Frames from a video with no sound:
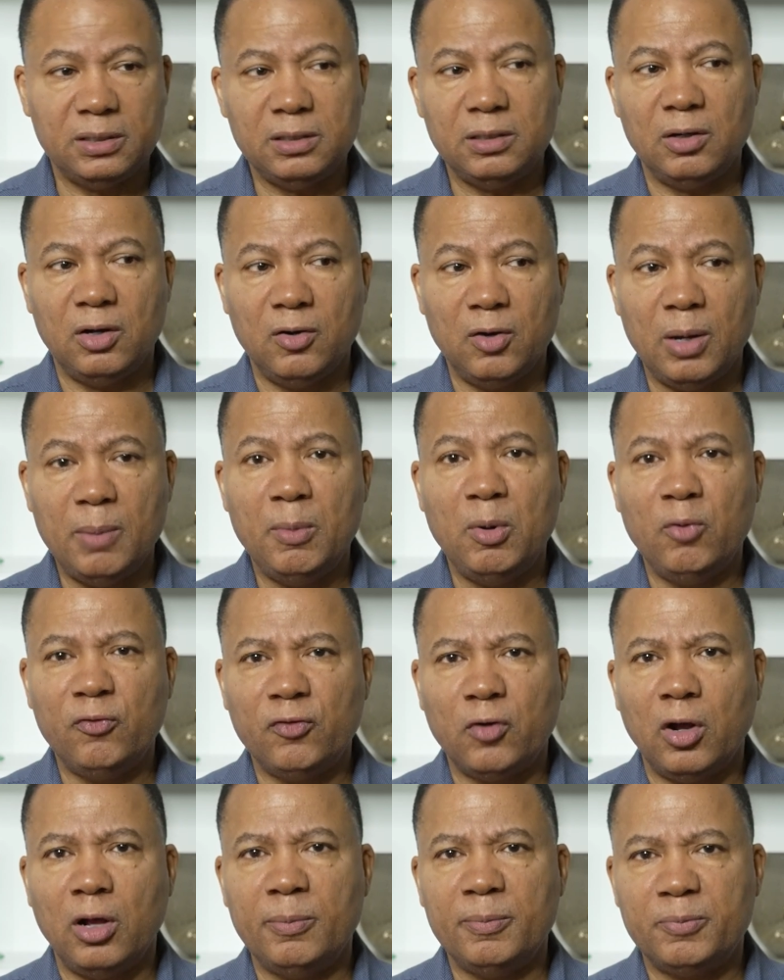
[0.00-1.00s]

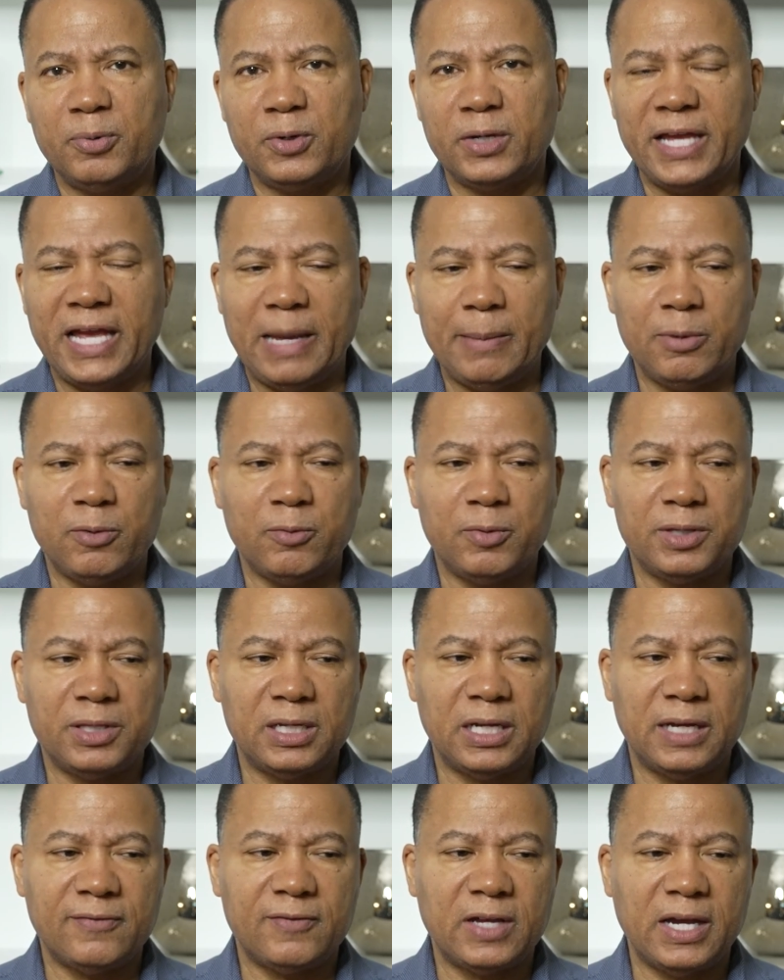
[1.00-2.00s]
I'm pretty happy with
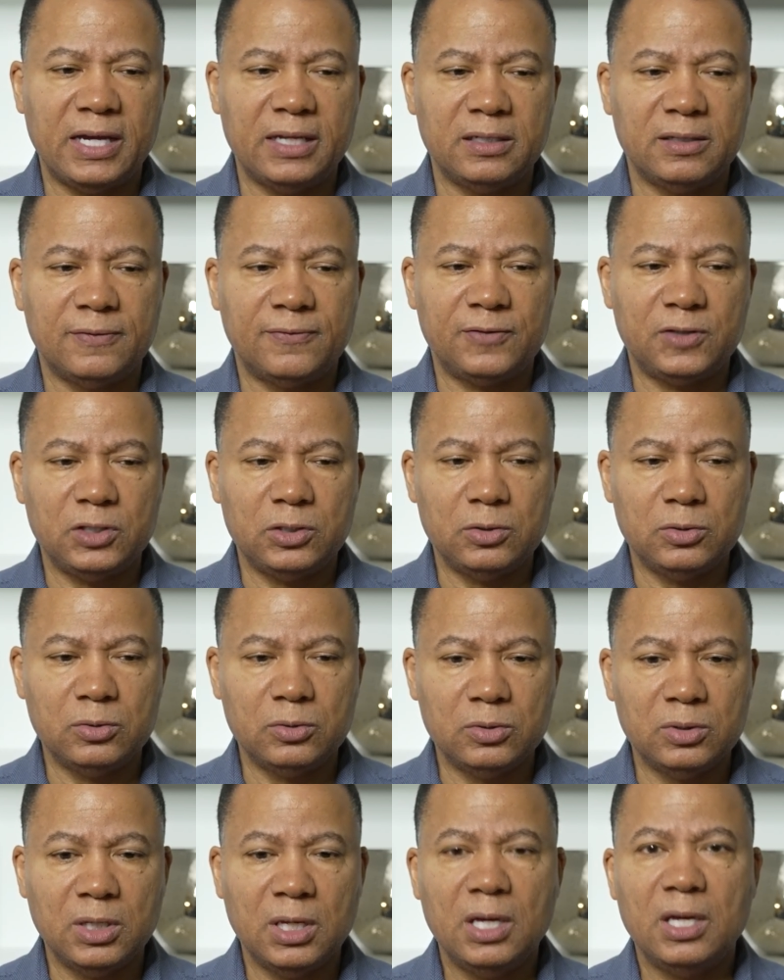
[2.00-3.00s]
it. I've gotten a
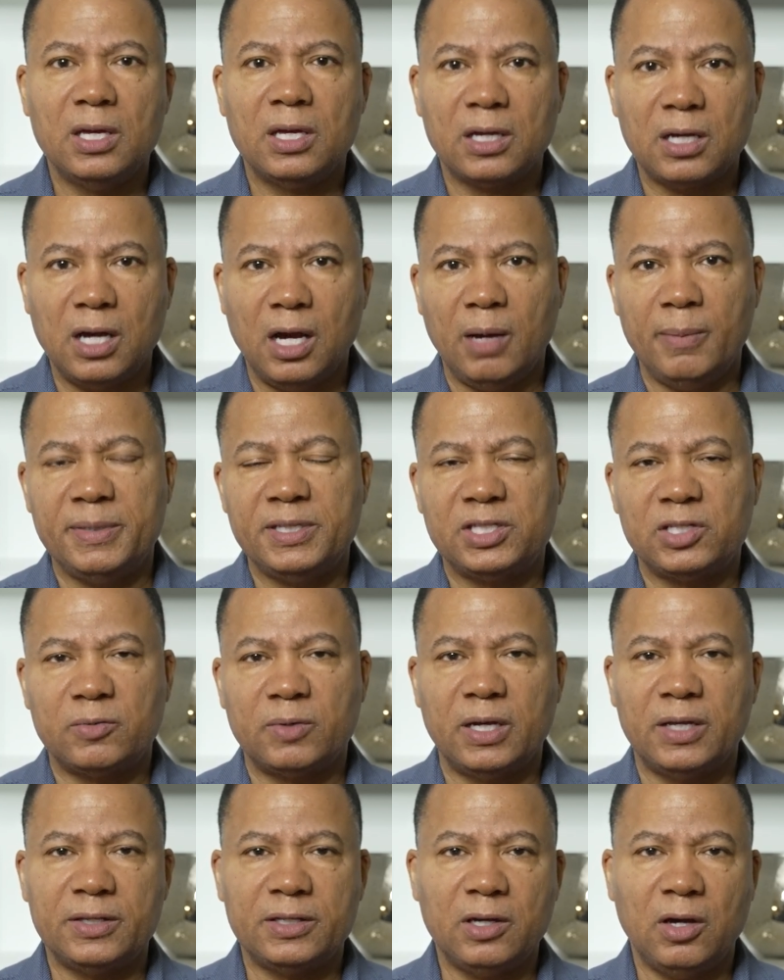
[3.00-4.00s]
few comments
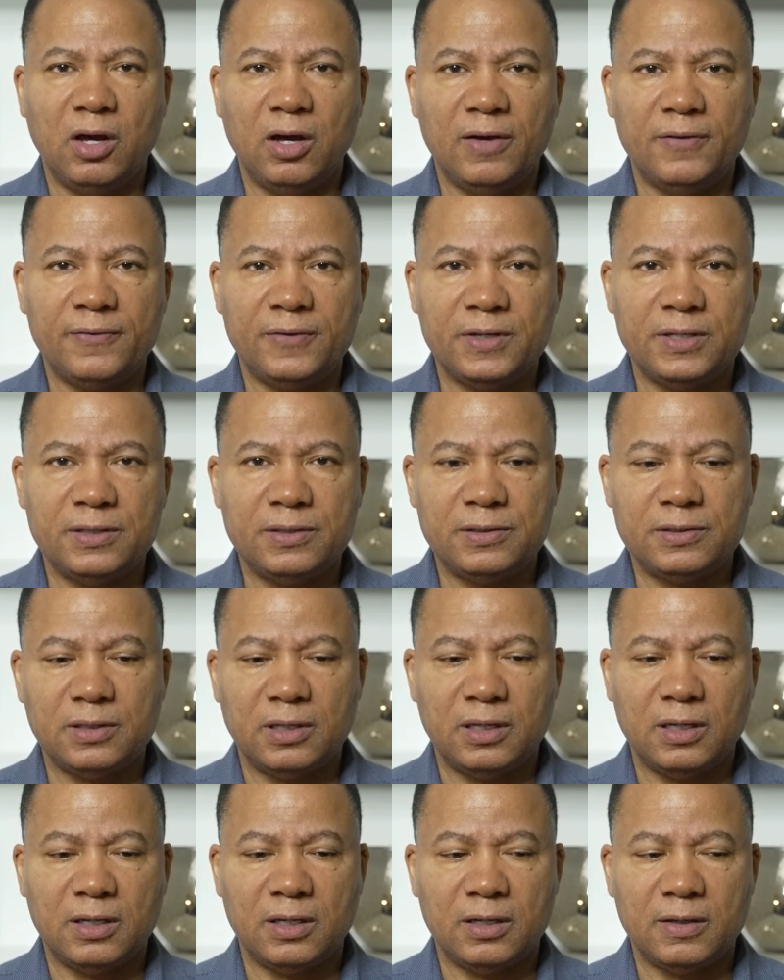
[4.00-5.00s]
around the office
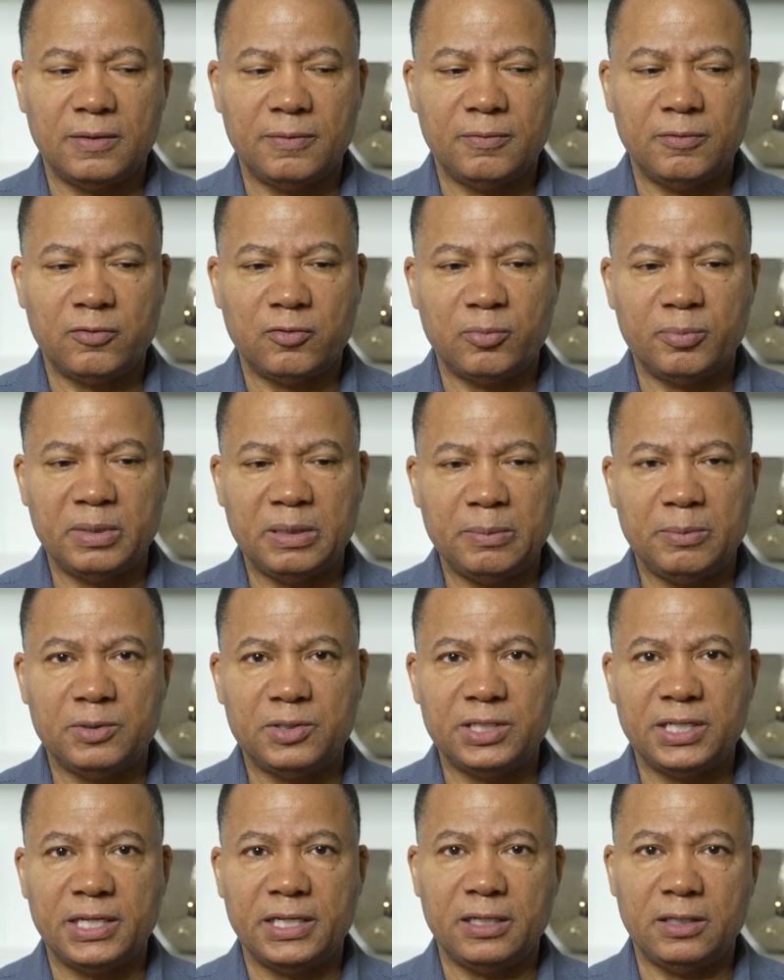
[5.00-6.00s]
from people
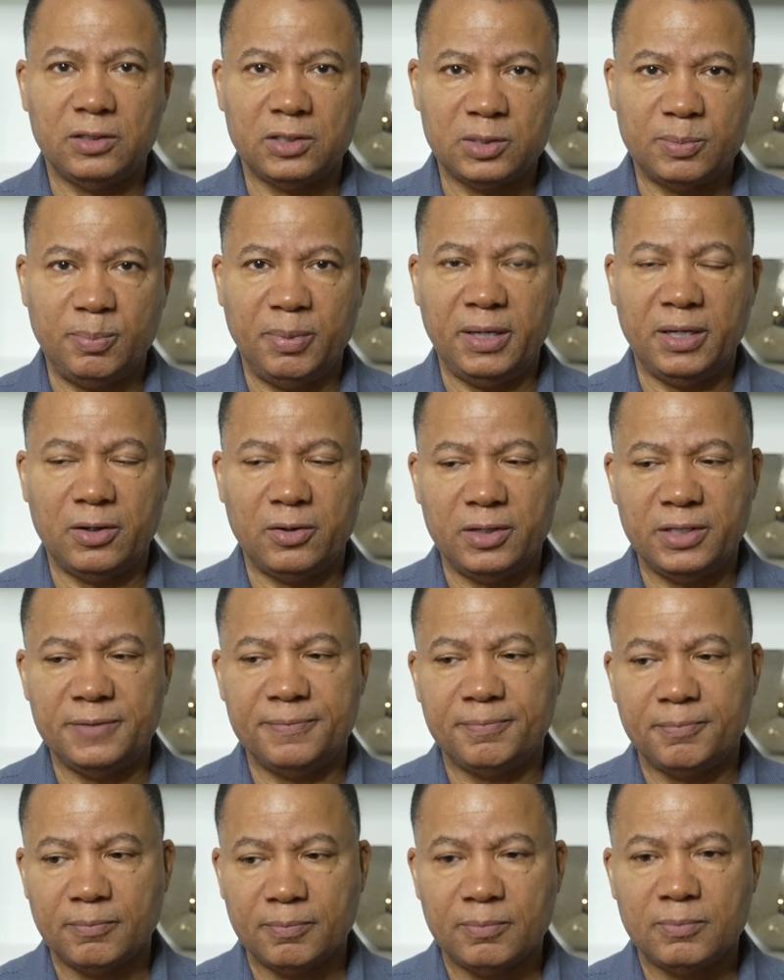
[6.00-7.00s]
saying it looks better,
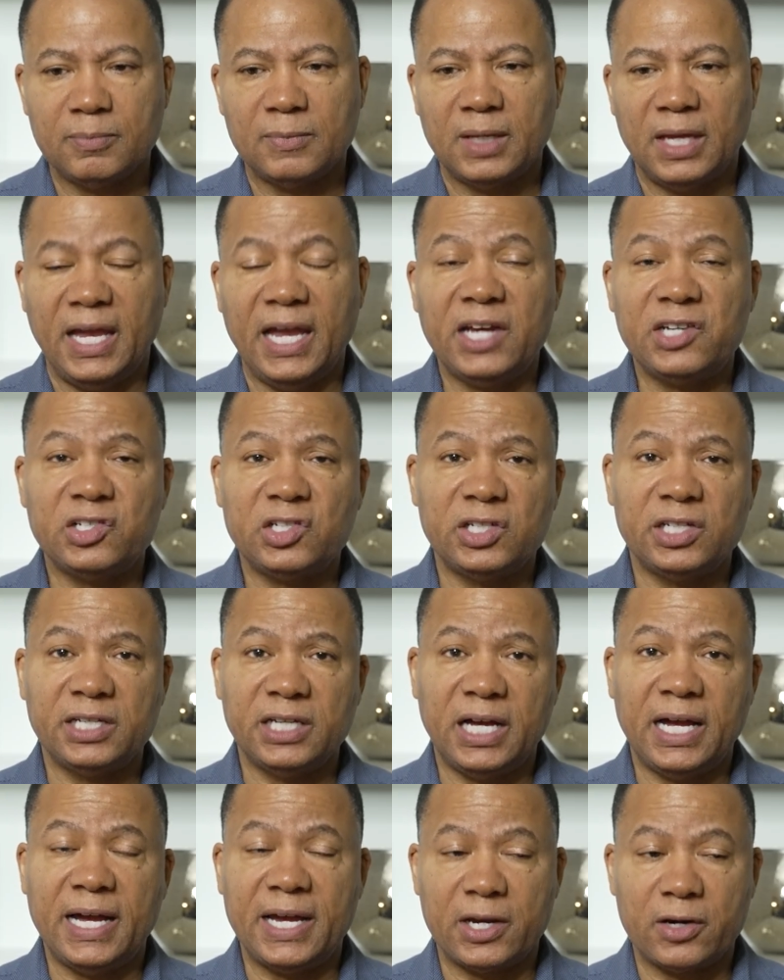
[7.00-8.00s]
and actually
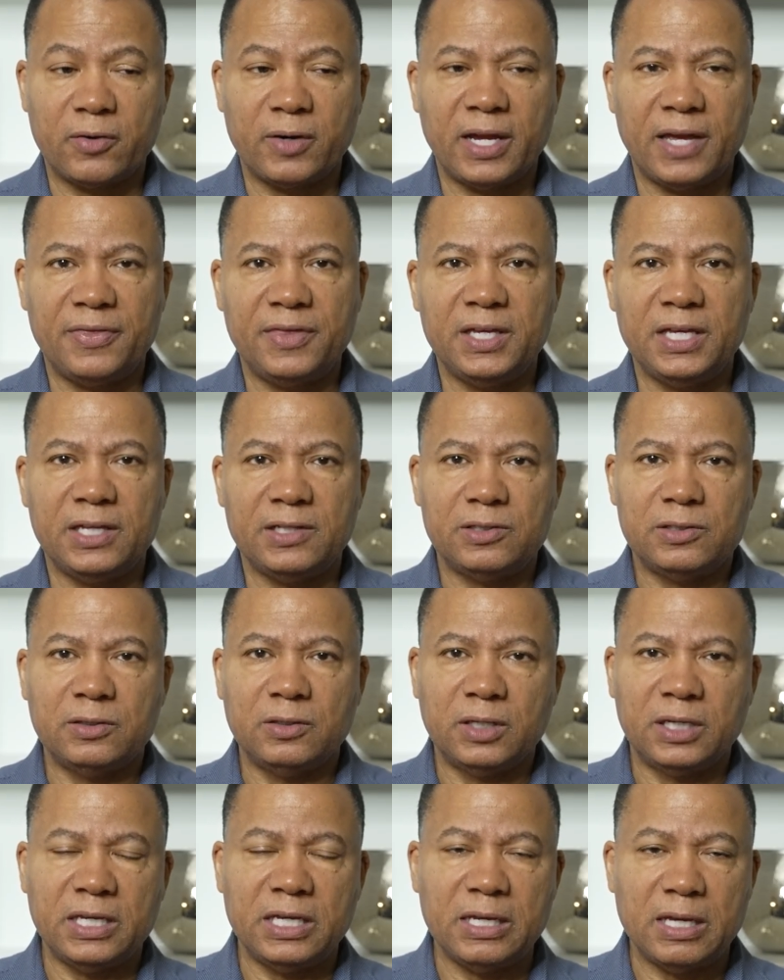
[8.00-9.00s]
I agree. I think it's
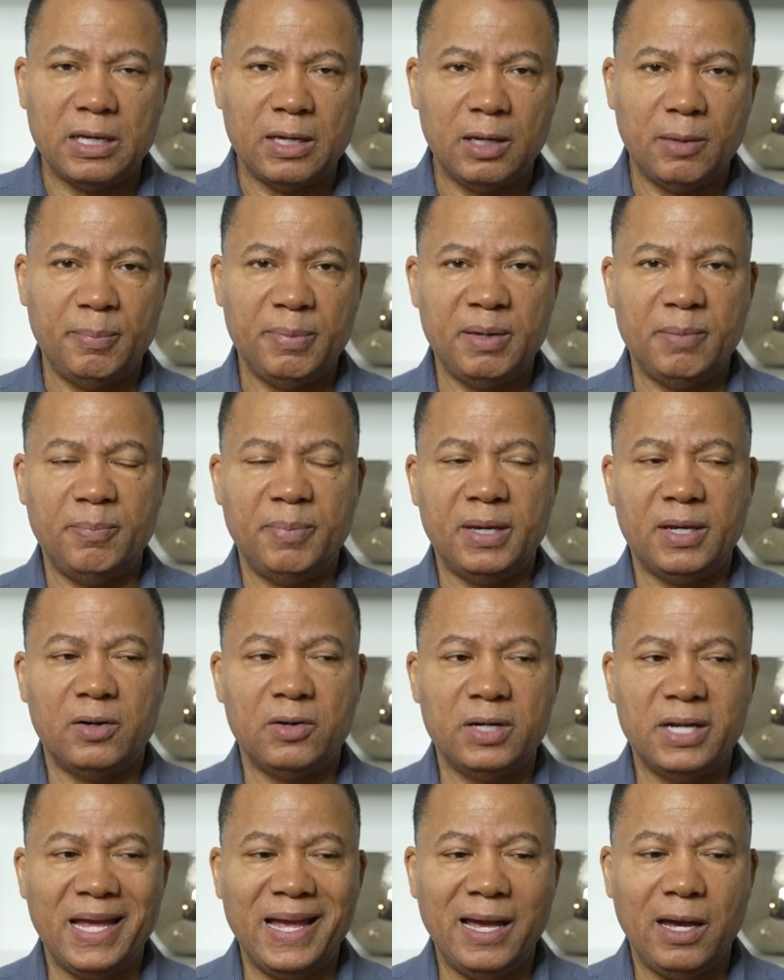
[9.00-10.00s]
looking a bit better
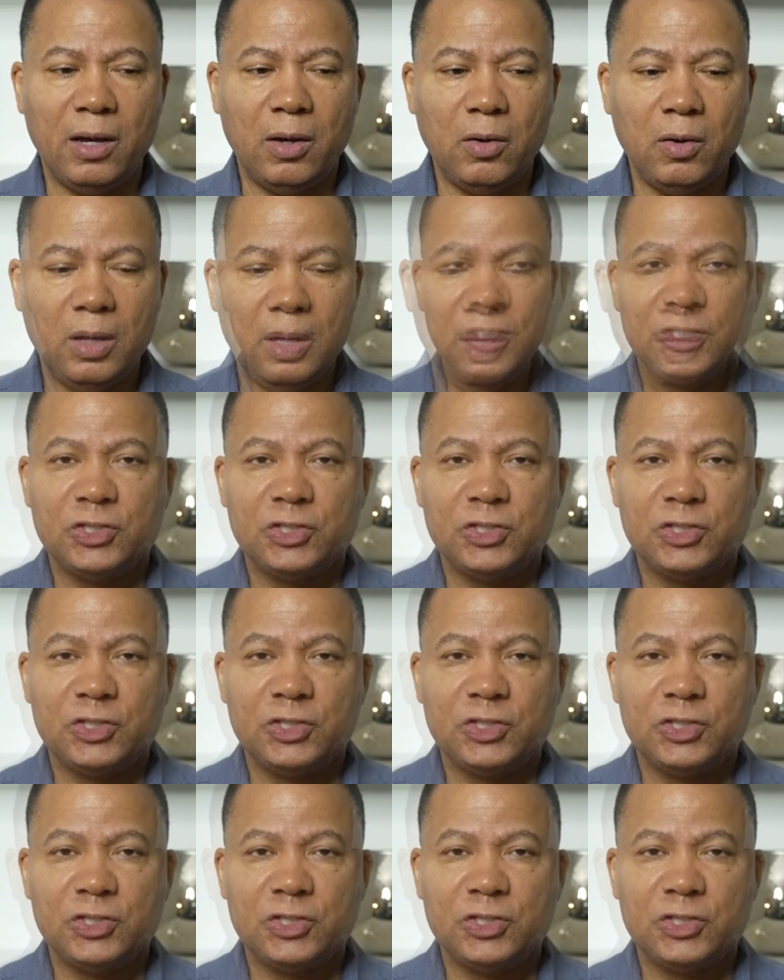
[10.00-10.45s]
now.